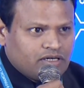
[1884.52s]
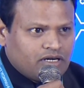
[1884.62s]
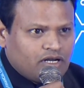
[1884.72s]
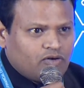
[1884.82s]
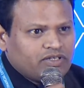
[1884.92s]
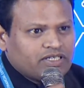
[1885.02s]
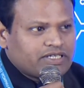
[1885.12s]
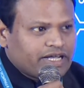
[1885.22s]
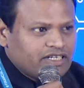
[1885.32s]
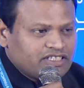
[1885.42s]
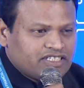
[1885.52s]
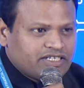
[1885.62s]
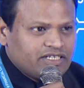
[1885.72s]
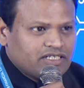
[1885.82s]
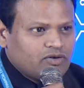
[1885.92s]
Now the technology is
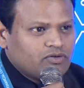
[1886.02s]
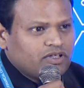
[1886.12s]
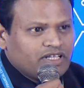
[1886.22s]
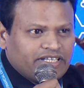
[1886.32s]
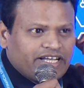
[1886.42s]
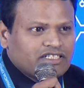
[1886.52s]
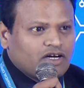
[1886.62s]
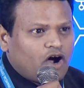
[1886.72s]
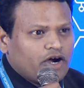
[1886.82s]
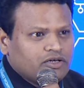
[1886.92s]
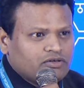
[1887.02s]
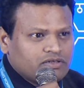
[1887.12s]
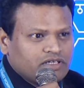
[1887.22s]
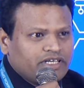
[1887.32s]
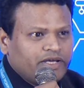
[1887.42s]
changed now. There is an audio,
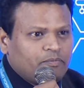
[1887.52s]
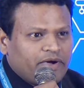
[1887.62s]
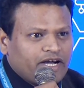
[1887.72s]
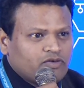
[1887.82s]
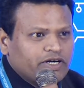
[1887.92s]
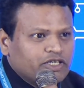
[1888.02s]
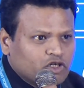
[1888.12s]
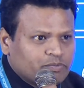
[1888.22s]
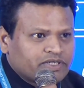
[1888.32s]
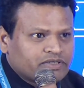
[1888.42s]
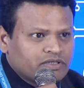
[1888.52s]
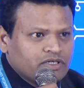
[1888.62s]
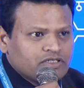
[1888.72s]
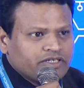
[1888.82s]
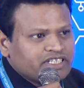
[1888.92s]
he paid 20 rupees.
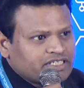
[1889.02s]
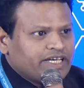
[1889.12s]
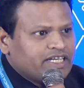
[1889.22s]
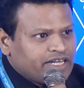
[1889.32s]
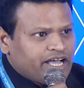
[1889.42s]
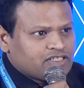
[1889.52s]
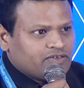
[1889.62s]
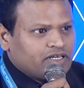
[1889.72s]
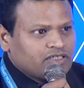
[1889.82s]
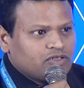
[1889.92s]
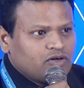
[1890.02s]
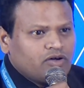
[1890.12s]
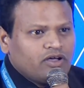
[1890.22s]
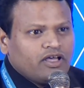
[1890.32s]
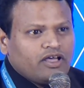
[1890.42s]
So it is changed actually.
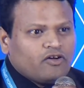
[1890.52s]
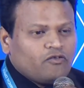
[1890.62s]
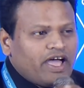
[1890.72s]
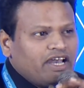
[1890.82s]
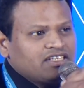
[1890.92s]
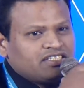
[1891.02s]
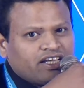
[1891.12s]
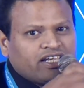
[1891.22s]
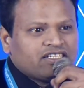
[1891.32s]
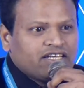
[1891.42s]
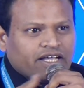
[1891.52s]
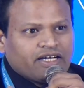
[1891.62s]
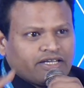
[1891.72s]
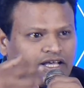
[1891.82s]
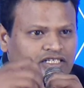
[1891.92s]
So while listening, she
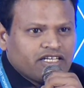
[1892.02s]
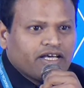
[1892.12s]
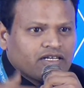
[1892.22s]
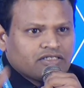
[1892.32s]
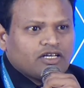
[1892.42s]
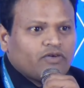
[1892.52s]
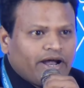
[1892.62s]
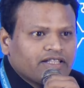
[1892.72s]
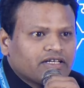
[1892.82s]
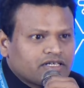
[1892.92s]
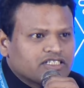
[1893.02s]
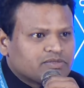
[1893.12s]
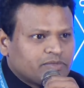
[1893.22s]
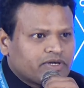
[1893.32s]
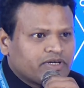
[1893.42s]
can serve another
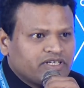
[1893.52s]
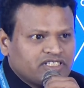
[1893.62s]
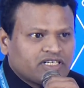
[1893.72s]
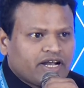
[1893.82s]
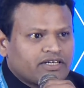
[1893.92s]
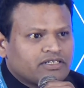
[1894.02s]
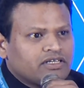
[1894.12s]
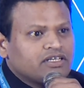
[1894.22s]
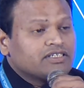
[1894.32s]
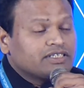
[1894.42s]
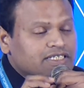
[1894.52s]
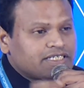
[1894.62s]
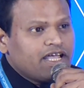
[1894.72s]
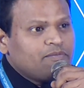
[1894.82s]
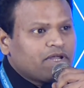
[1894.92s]
customer. Is it right? At the
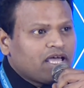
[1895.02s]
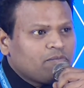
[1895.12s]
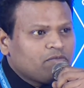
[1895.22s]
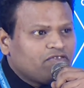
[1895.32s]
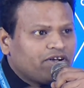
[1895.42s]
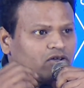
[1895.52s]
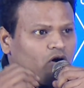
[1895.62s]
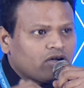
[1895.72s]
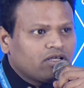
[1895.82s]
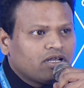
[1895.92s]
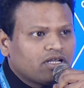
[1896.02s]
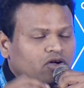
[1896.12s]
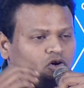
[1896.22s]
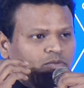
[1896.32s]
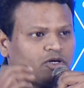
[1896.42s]
same time, if a doctor or a
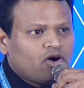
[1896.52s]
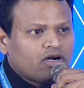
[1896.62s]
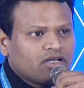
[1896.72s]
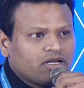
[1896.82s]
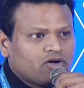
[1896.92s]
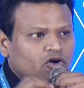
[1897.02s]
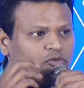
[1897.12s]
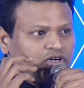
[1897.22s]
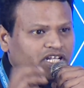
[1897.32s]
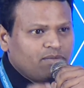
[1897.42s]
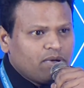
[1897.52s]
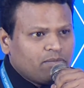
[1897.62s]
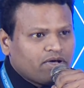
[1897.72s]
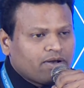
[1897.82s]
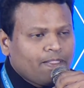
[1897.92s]
corporate doctor or a corporate team member,